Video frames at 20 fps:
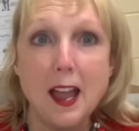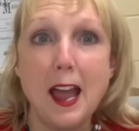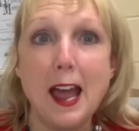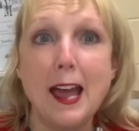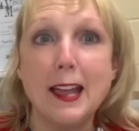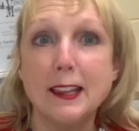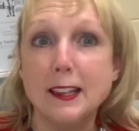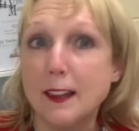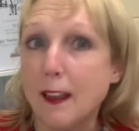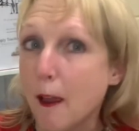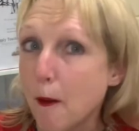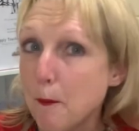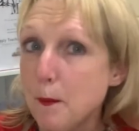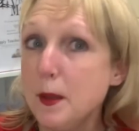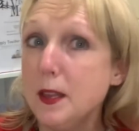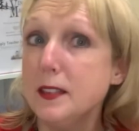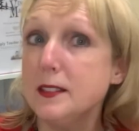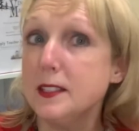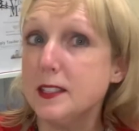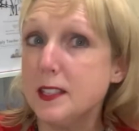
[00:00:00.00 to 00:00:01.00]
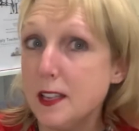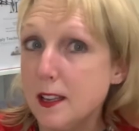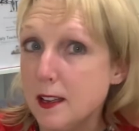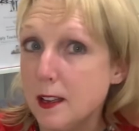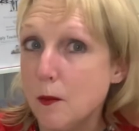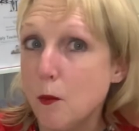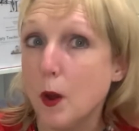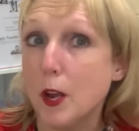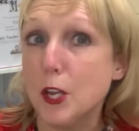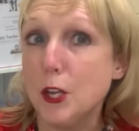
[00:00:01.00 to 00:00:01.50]
and let me see
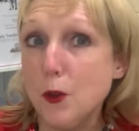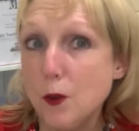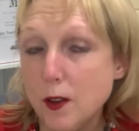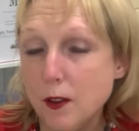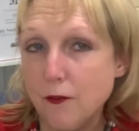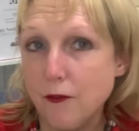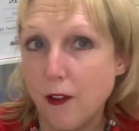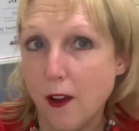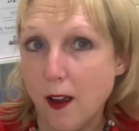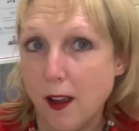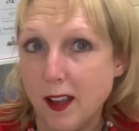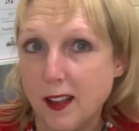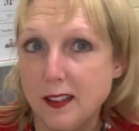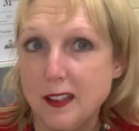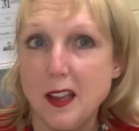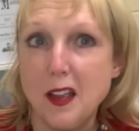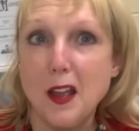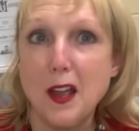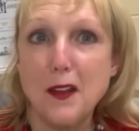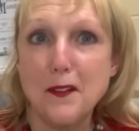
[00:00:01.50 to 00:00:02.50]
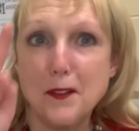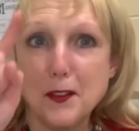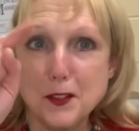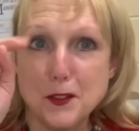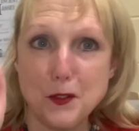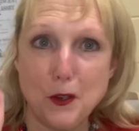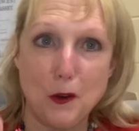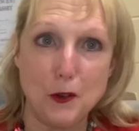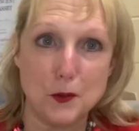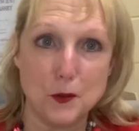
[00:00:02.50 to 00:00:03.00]
what you can find that
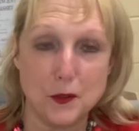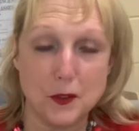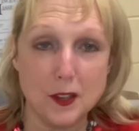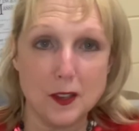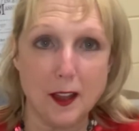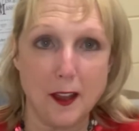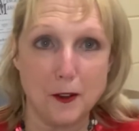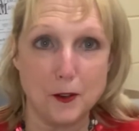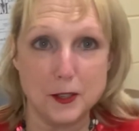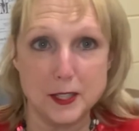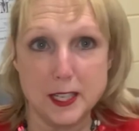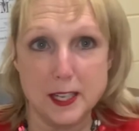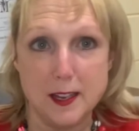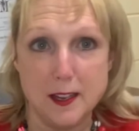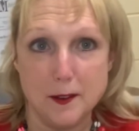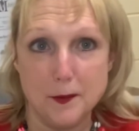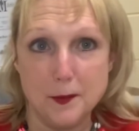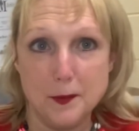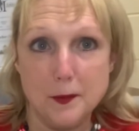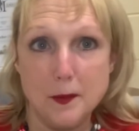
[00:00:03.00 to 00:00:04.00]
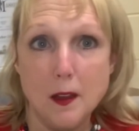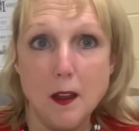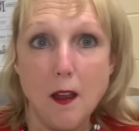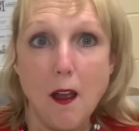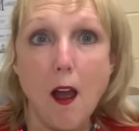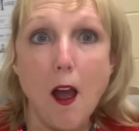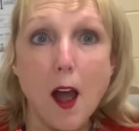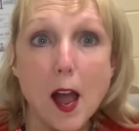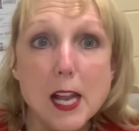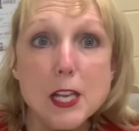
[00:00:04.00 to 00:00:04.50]
starts with the letter D.
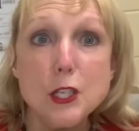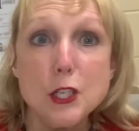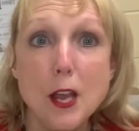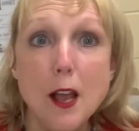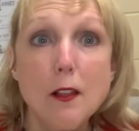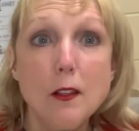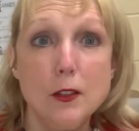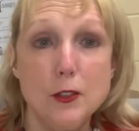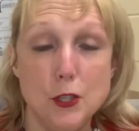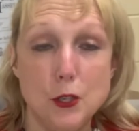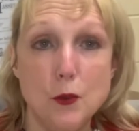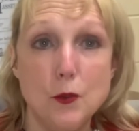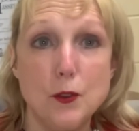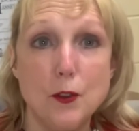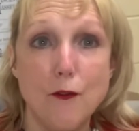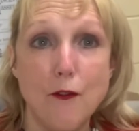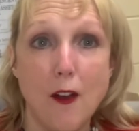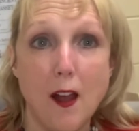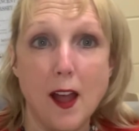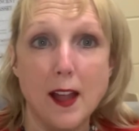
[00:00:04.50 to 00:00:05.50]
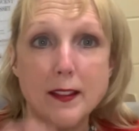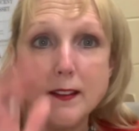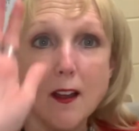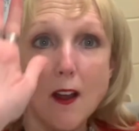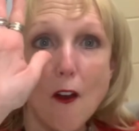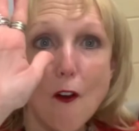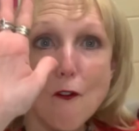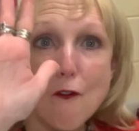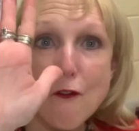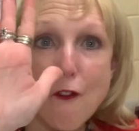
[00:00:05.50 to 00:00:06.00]
I challenge you to find
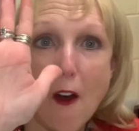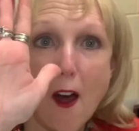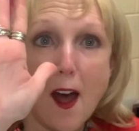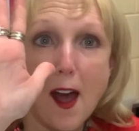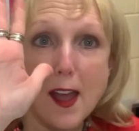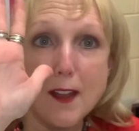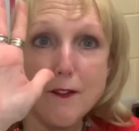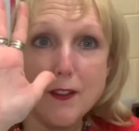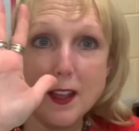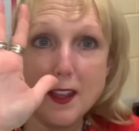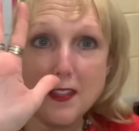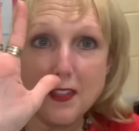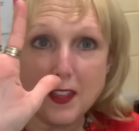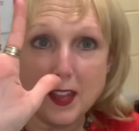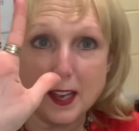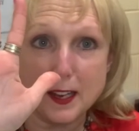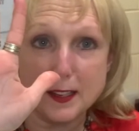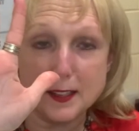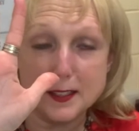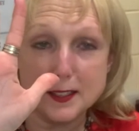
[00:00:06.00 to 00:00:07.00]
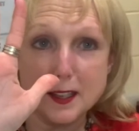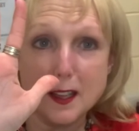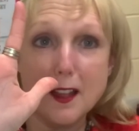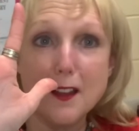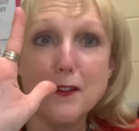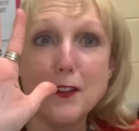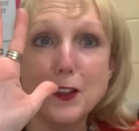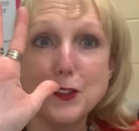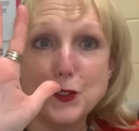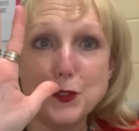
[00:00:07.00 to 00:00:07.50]
5 things
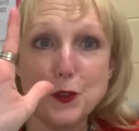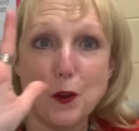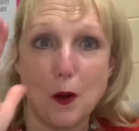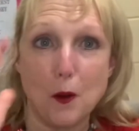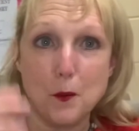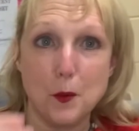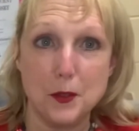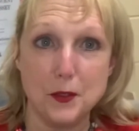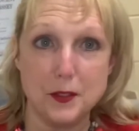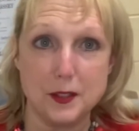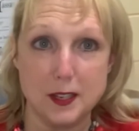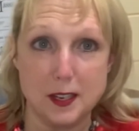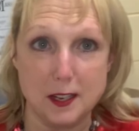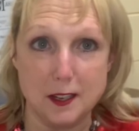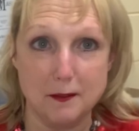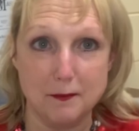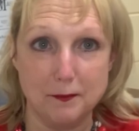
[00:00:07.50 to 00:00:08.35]
that start with D.